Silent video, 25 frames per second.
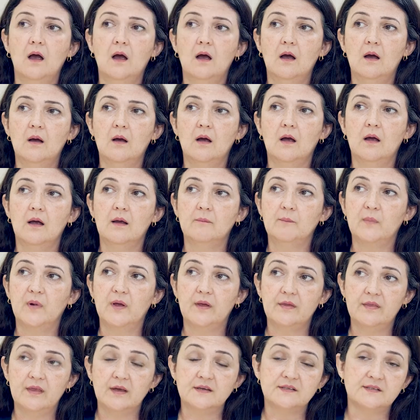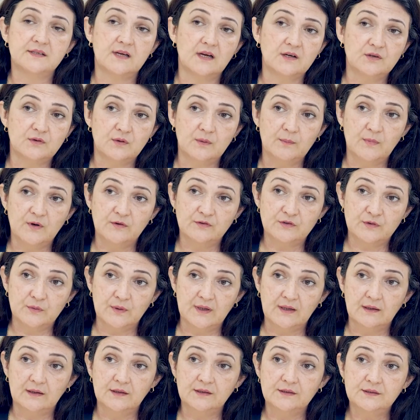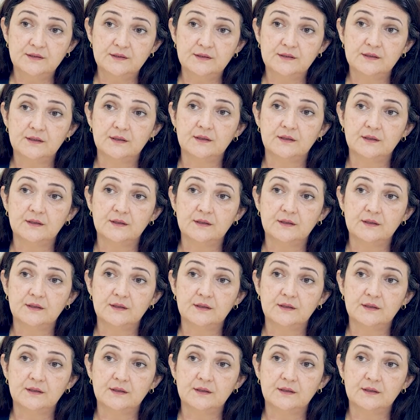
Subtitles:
But at that stage we moved to England.